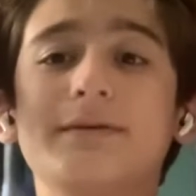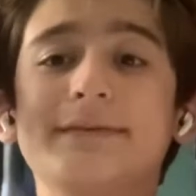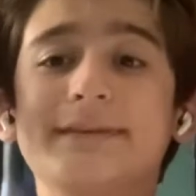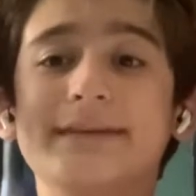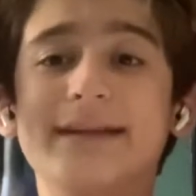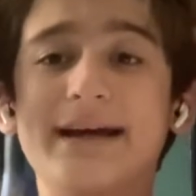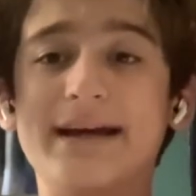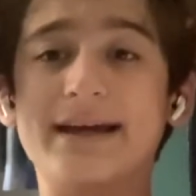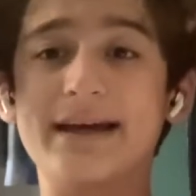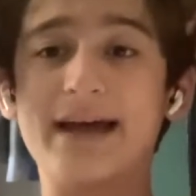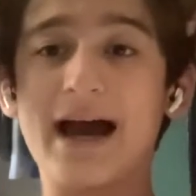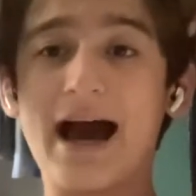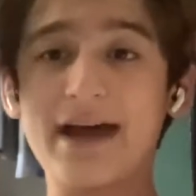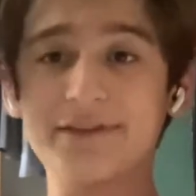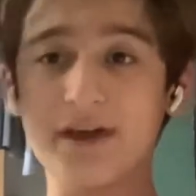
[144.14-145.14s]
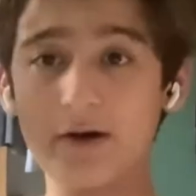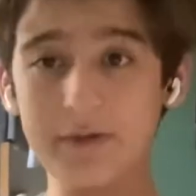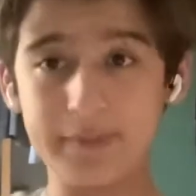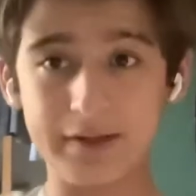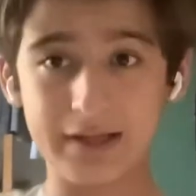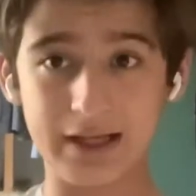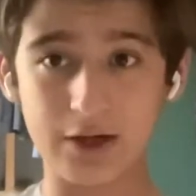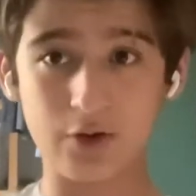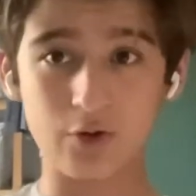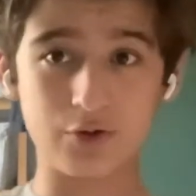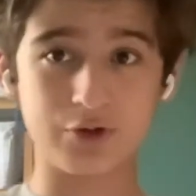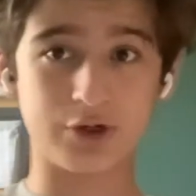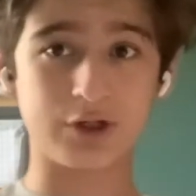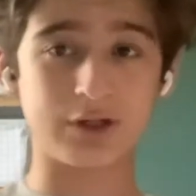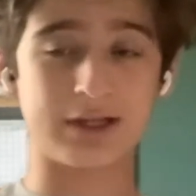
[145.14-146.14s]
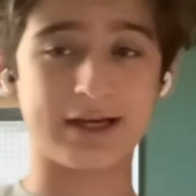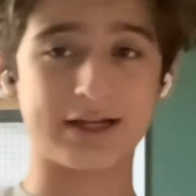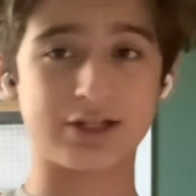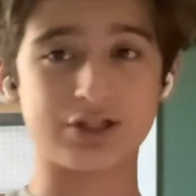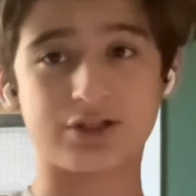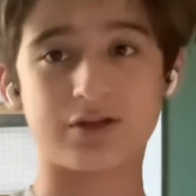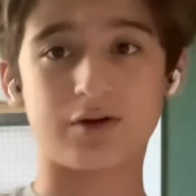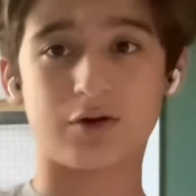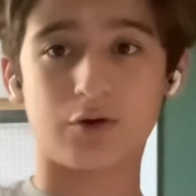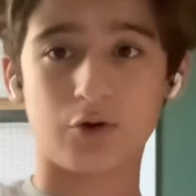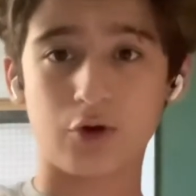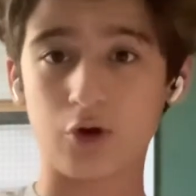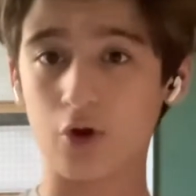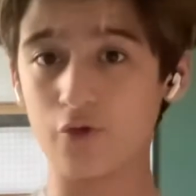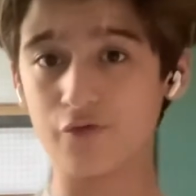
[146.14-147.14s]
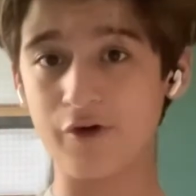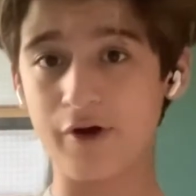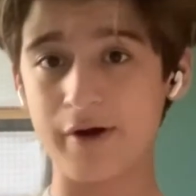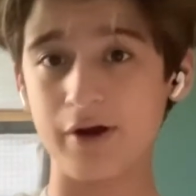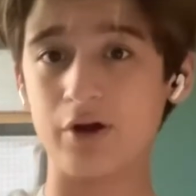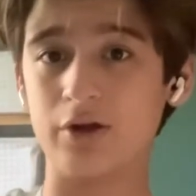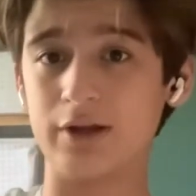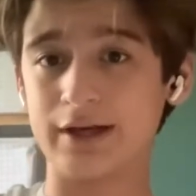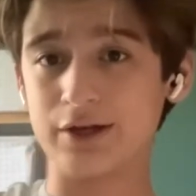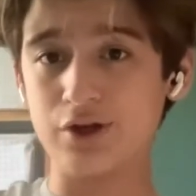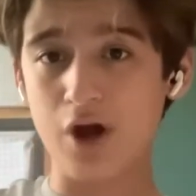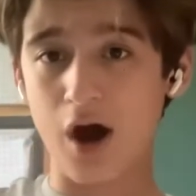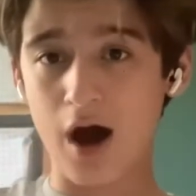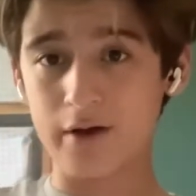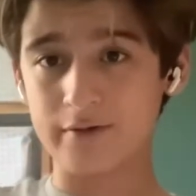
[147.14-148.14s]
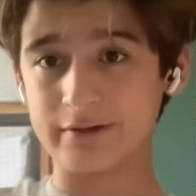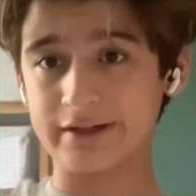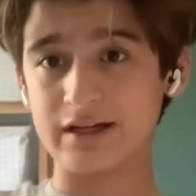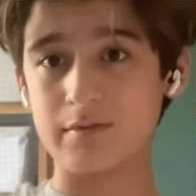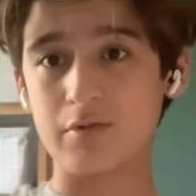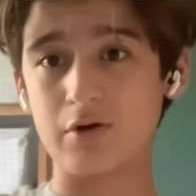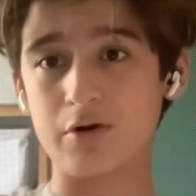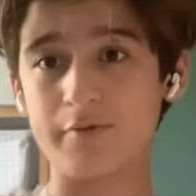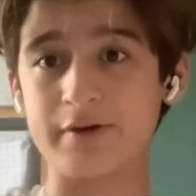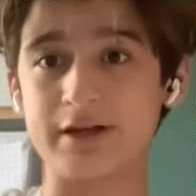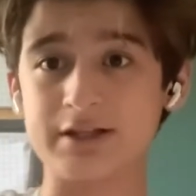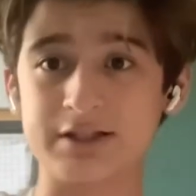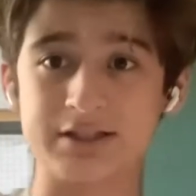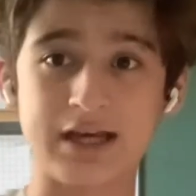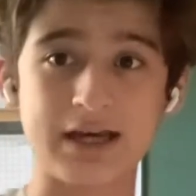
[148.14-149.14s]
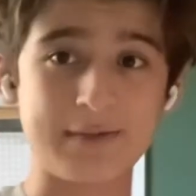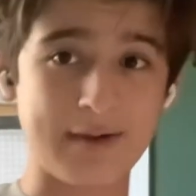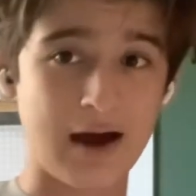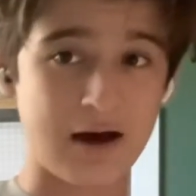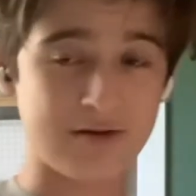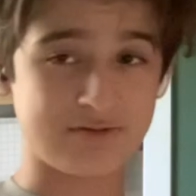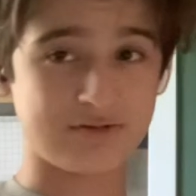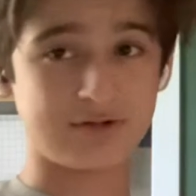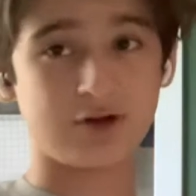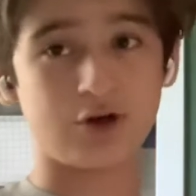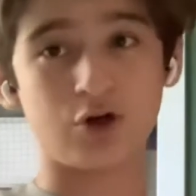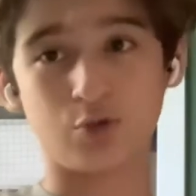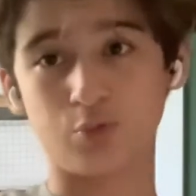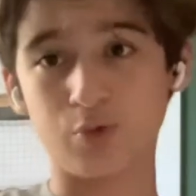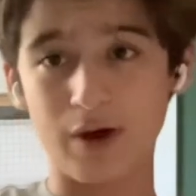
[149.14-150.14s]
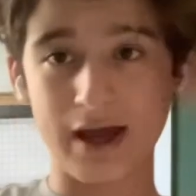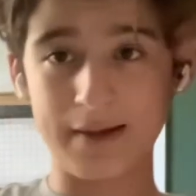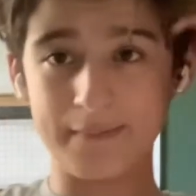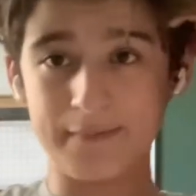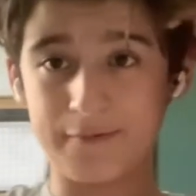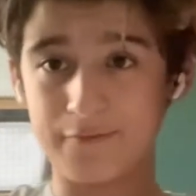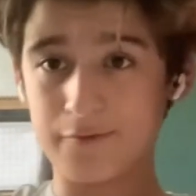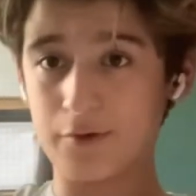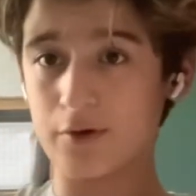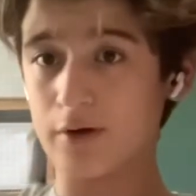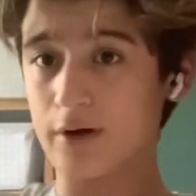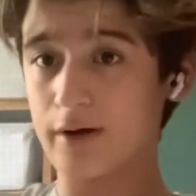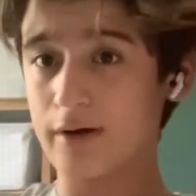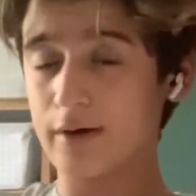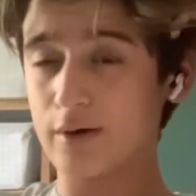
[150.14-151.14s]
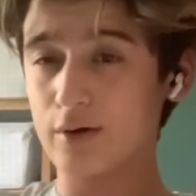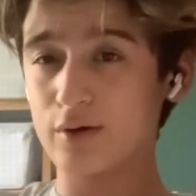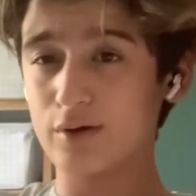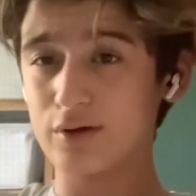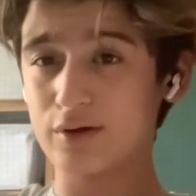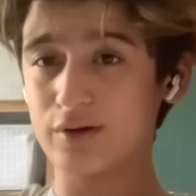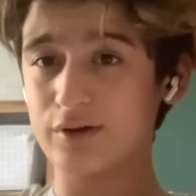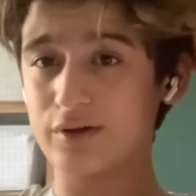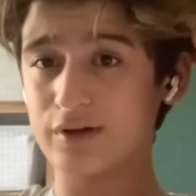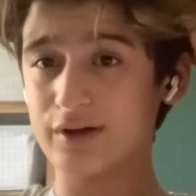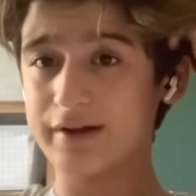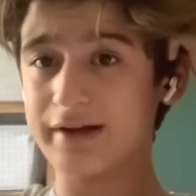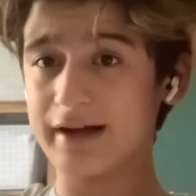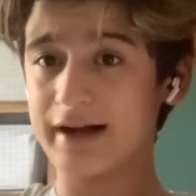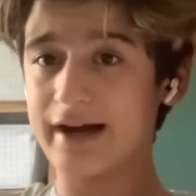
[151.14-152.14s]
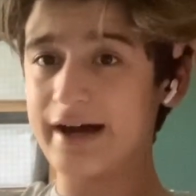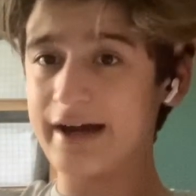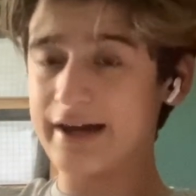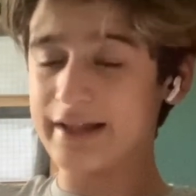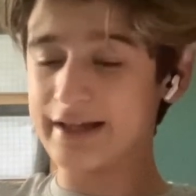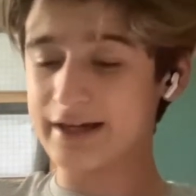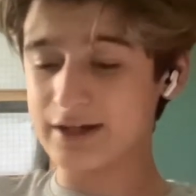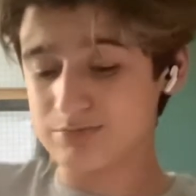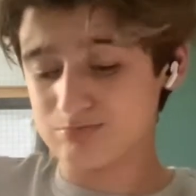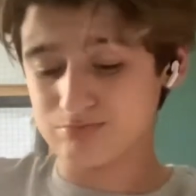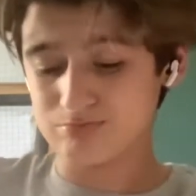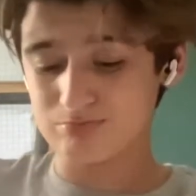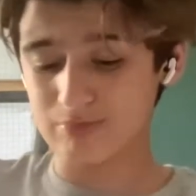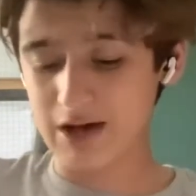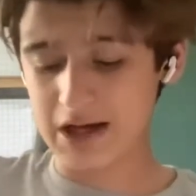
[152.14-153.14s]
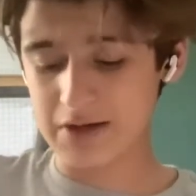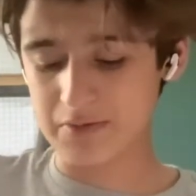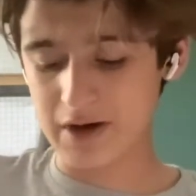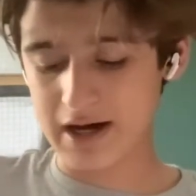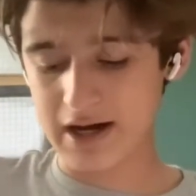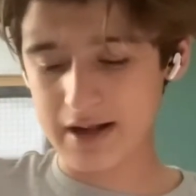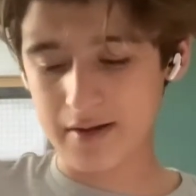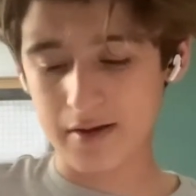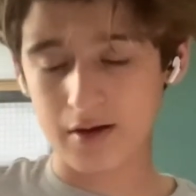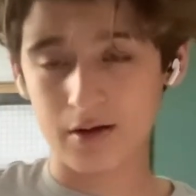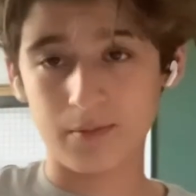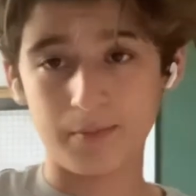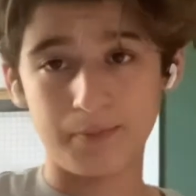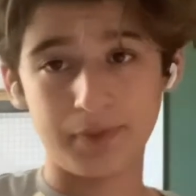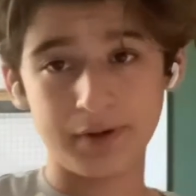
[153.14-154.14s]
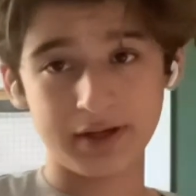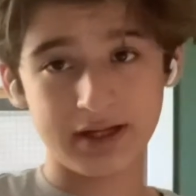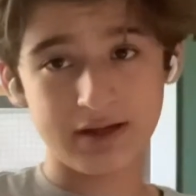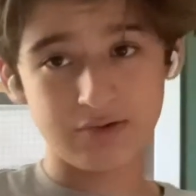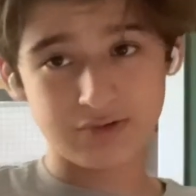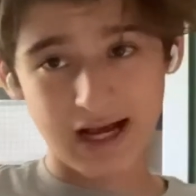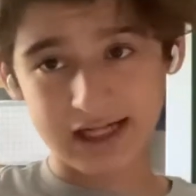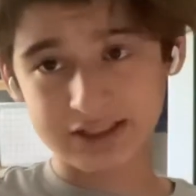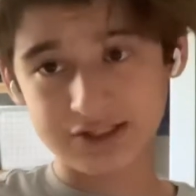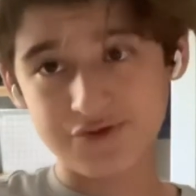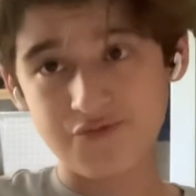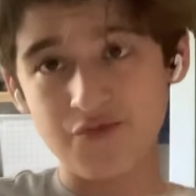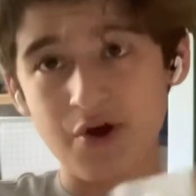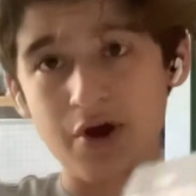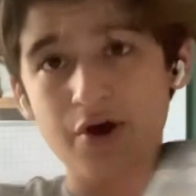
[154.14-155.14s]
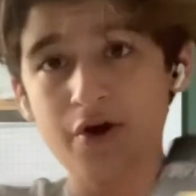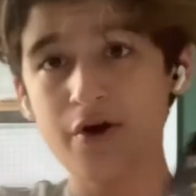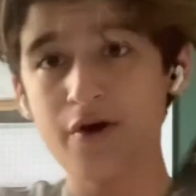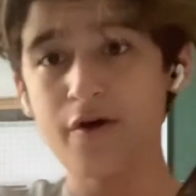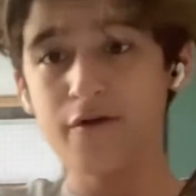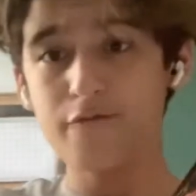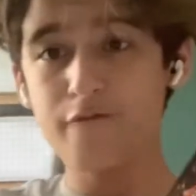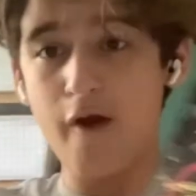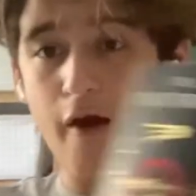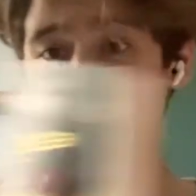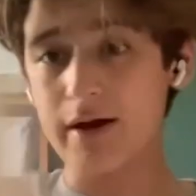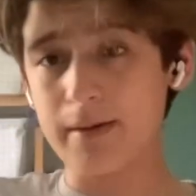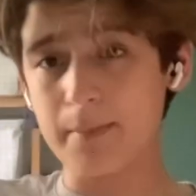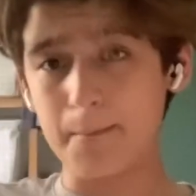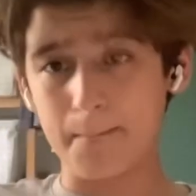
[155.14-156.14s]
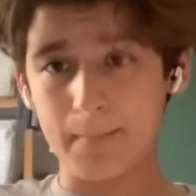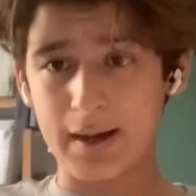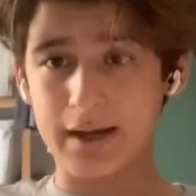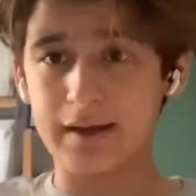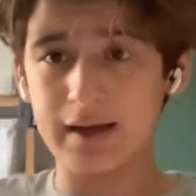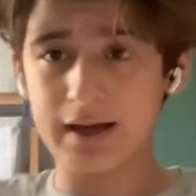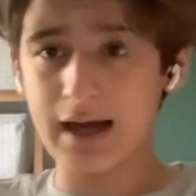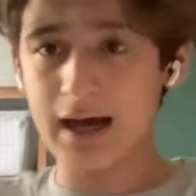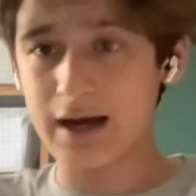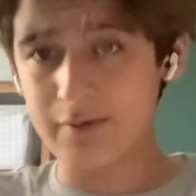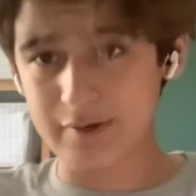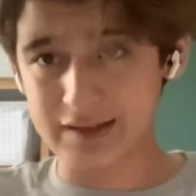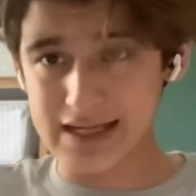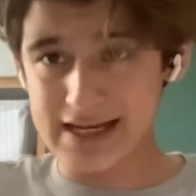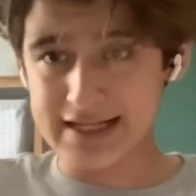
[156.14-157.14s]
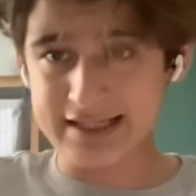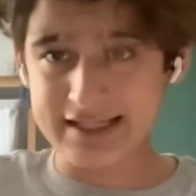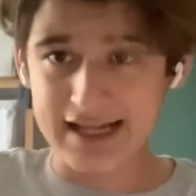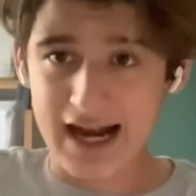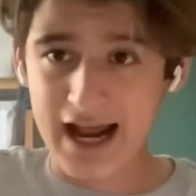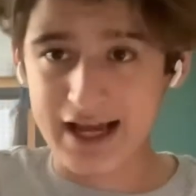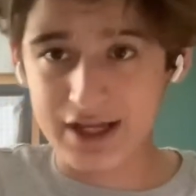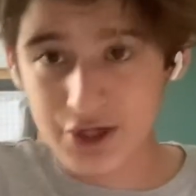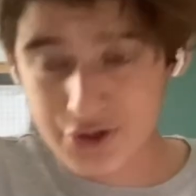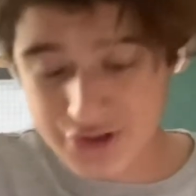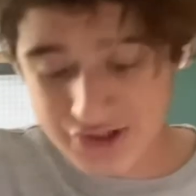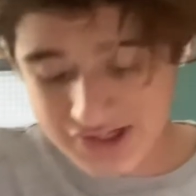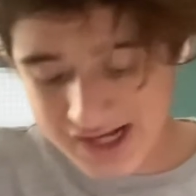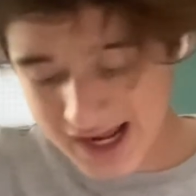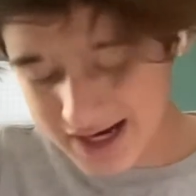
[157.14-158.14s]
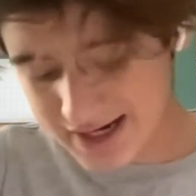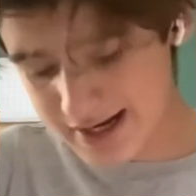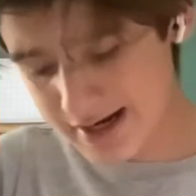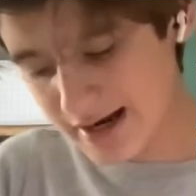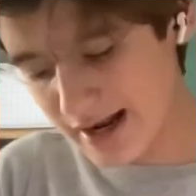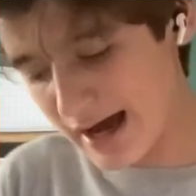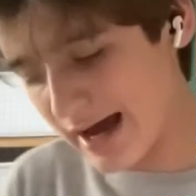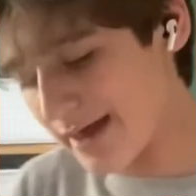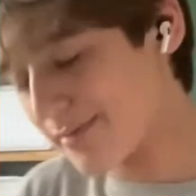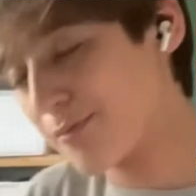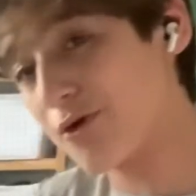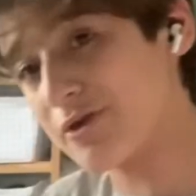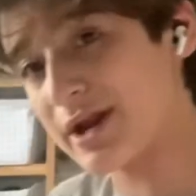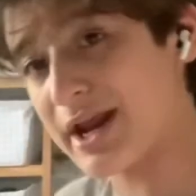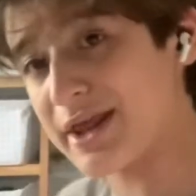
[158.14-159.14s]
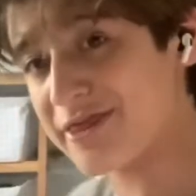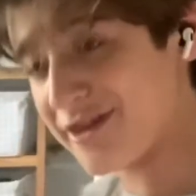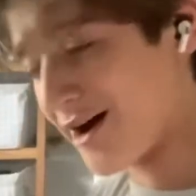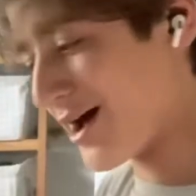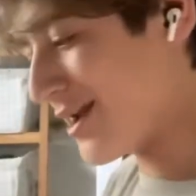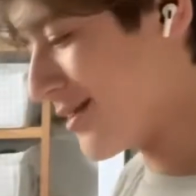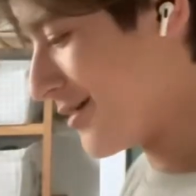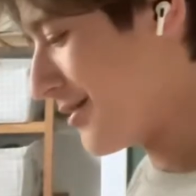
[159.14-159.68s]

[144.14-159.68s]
Like, I thought it would be, like, older, like, just, like, very, like, non-relatable, because this came out way before I read it. But it was actually very, like, it kind of relates, and I can understand it more than I thought.